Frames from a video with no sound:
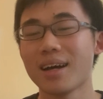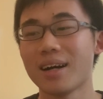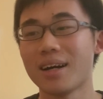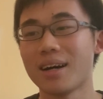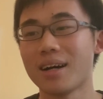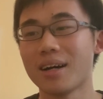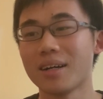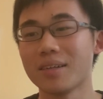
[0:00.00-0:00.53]

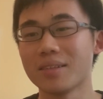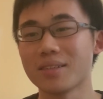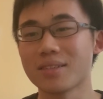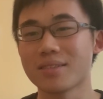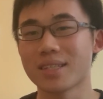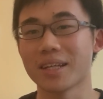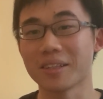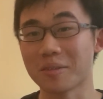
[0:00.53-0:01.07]
uh,
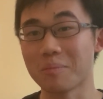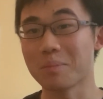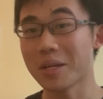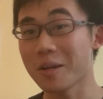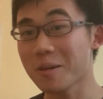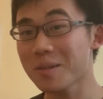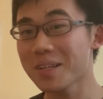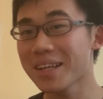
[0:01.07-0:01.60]
selling
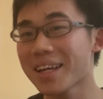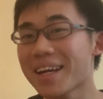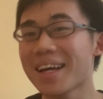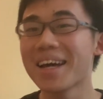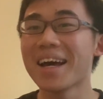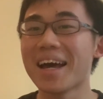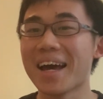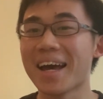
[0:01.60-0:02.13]
beer
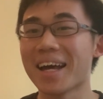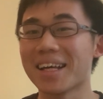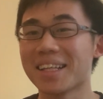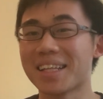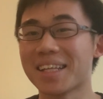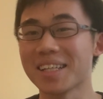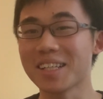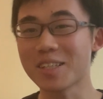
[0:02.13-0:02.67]
and
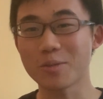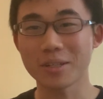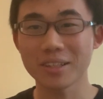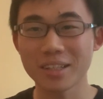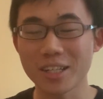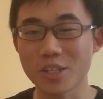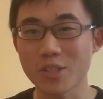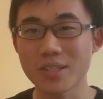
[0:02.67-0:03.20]
it's
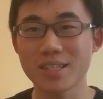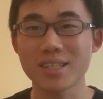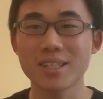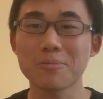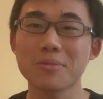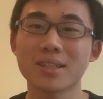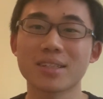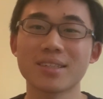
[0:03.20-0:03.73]
really
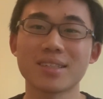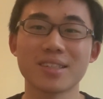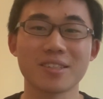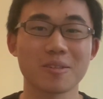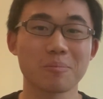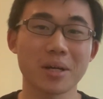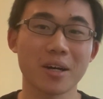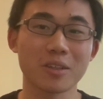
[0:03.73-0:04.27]
interesting because
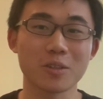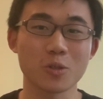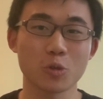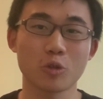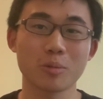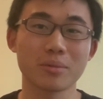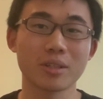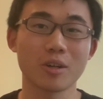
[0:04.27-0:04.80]
it's about
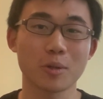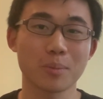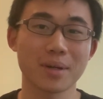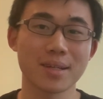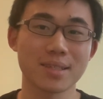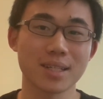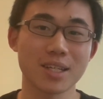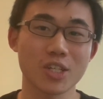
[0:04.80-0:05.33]
assortment
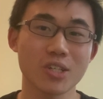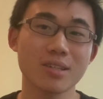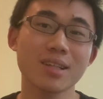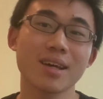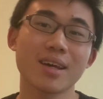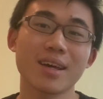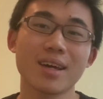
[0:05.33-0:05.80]
optimization.